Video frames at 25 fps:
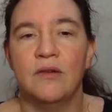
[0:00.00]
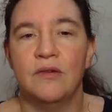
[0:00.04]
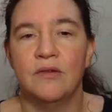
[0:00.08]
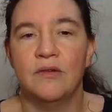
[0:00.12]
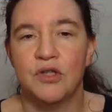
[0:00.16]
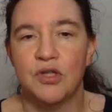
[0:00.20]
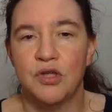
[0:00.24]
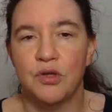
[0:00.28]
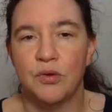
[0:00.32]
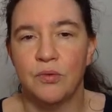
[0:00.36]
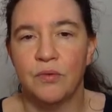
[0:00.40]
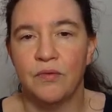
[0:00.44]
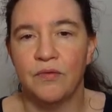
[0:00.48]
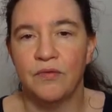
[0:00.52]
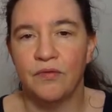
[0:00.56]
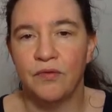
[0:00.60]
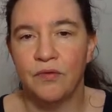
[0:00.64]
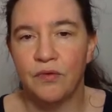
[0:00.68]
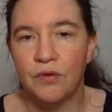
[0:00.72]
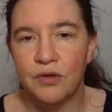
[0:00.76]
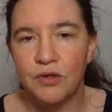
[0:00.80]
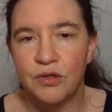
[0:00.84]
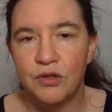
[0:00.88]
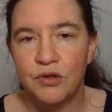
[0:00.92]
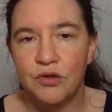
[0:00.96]
so
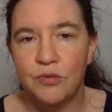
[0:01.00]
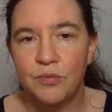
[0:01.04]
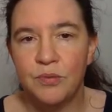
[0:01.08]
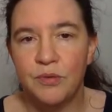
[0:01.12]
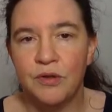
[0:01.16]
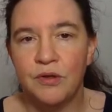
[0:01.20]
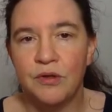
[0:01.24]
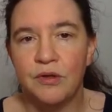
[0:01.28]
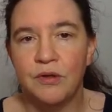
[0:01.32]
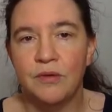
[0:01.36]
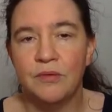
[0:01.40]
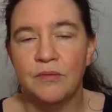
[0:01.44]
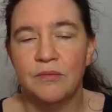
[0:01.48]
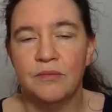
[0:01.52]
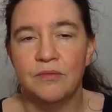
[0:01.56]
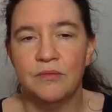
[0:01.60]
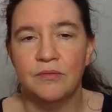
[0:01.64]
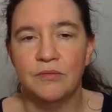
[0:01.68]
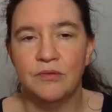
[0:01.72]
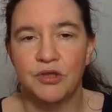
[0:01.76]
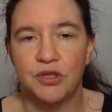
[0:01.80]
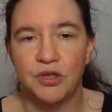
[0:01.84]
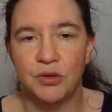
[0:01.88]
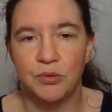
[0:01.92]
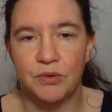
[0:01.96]
4 suitable
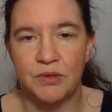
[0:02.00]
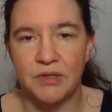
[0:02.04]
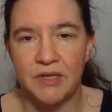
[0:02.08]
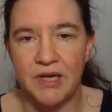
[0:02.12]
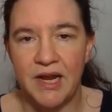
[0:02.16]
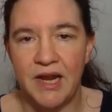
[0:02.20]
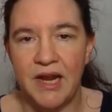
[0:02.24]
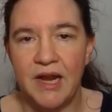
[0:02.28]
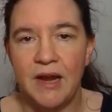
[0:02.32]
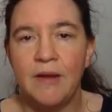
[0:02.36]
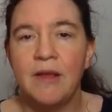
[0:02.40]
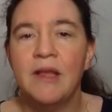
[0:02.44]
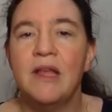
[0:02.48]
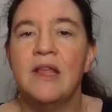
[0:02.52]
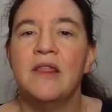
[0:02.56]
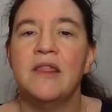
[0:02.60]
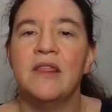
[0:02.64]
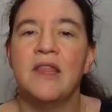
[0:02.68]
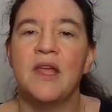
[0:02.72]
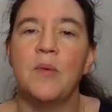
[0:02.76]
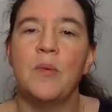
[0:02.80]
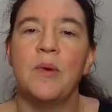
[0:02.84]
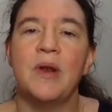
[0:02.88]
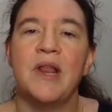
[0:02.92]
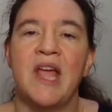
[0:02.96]
chosen A,
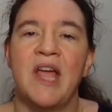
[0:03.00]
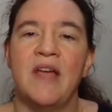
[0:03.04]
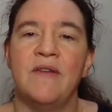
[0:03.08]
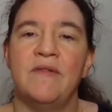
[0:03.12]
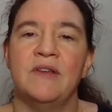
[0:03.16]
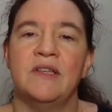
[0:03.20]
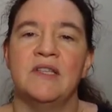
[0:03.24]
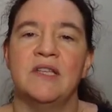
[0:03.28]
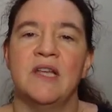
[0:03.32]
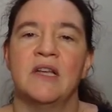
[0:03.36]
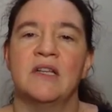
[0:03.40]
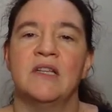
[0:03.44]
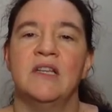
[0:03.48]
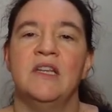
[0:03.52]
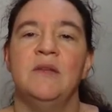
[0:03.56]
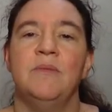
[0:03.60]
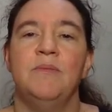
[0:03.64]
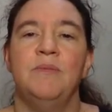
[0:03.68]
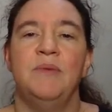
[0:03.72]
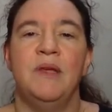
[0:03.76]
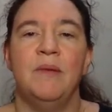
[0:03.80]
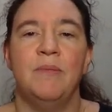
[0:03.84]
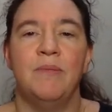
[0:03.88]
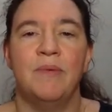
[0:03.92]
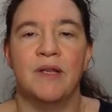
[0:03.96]
they will have exactly
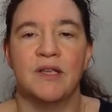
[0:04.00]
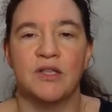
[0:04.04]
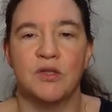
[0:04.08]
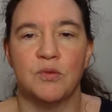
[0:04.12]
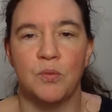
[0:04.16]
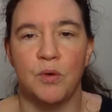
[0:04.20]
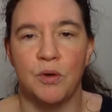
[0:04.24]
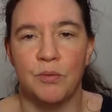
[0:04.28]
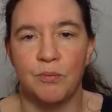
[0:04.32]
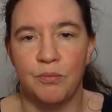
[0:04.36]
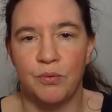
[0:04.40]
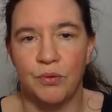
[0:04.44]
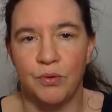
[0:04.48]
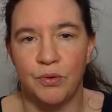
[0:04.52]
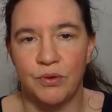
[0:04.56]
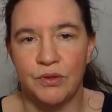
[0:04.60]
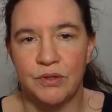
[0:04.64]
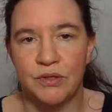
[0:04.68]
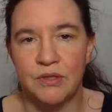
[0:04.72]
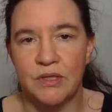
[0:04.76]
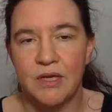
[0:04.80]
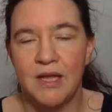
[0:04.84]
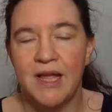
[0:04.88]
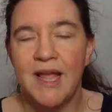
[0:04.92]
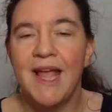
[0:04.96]
p plus 1
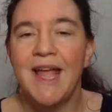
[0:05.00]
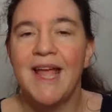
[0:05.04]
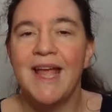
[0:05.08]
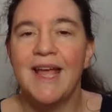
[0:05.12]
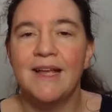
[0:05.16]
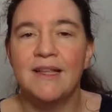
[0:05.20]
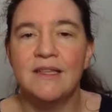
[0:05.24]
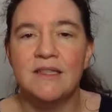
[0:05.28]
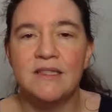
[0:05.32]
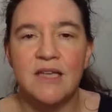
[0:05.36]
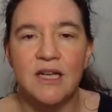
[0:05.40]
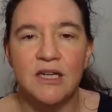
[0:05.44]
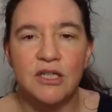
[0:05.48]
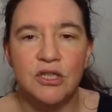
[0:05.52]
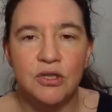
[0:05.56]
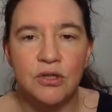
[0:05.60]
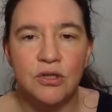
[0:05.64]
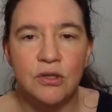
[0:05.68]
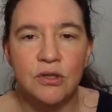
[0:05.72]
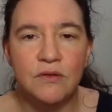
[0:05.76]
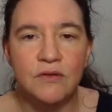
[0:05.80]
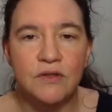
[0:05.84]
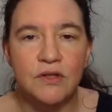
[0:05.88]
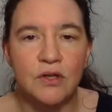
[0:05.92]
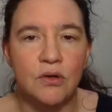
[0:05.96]
points. And such
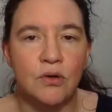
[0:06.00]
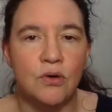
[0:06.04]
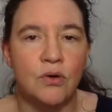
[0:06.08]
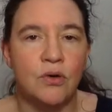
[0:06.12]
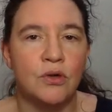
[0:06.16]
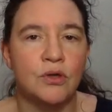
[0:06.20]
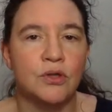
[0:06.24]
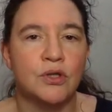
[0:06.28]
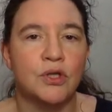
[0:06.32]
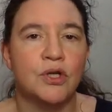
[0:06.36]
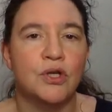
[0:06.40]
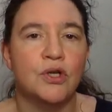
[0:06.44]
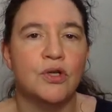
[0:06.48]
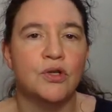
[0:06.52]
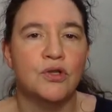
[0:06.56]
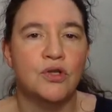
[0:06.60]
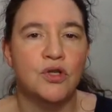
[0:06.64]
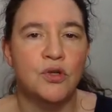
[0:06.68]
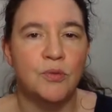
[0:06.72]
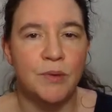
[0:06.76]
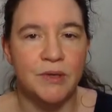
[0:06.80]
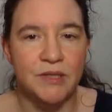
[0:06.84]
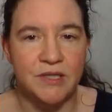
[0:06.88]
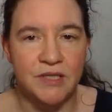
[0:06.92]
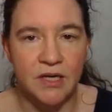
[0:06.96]
curves are called
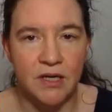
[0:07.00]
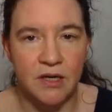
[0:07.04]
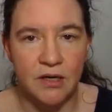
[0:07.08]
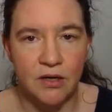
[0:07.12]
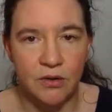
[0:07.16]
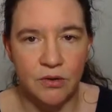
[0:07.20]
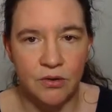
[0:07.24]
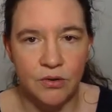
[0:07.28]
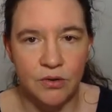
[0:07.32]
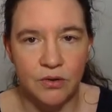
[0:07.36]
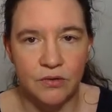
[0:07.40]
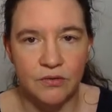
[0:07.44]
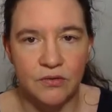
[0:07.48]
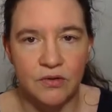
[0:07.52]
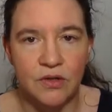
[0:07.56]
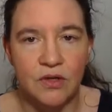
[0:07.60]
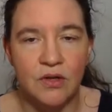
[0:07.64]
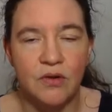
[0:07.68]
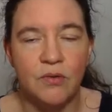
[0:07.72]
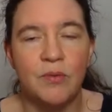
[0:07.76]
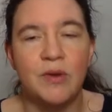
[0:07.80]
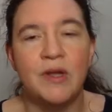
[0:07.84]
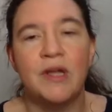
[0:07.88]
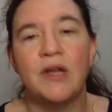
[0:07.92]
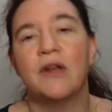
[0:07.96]
supersingular curves.
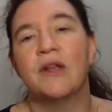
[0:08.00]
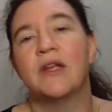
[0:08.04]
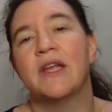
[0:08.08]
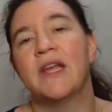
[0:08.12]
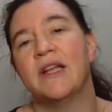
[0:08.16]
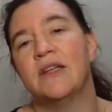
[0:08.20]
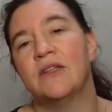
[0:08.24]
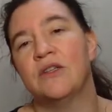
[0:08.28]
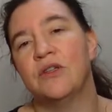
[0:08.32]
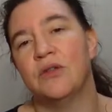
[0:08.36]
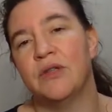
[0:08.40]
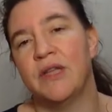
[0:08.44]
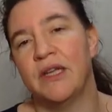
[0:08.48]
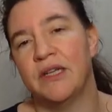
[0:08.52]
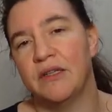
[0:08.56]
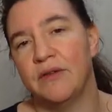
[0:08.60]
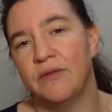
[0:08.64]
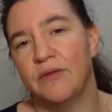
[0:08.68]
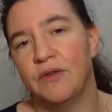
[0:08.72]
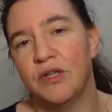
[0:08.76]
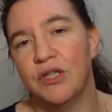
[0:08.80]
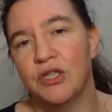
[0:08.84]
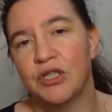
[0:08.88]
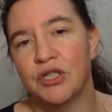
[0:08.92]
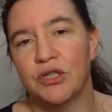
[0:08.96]
We're going to get to that
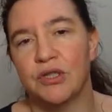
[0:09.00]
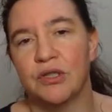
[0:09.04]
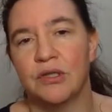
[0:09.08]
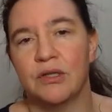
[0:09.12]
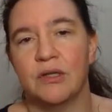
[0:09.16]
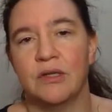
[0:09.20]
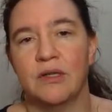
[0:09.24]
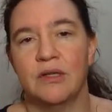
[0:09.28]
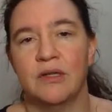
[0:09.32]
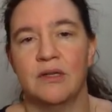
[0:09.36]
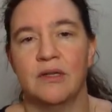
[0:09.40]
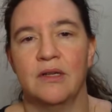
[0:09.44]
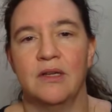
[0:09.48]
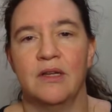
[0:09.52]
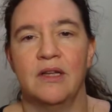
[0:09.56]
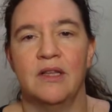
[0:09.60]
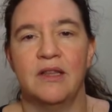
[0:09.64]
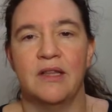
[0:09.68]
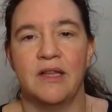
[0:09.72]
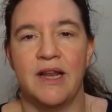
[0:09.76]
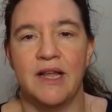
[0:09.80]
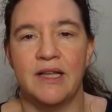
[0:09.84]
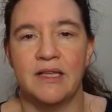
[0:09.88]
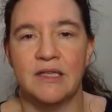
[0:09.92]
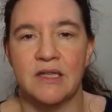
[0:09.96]
definition in
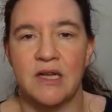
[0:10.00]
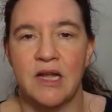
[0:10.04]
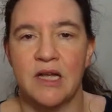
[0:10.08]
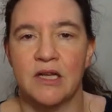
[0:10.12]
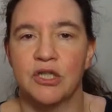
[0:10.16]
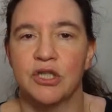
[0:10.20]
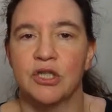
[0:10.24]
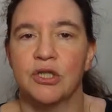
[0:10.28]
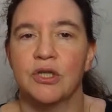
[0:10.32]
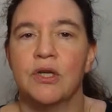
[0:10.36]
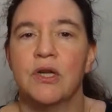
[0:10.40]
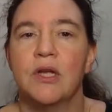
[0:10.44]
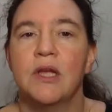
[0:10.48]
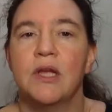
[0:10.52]
the next lecture.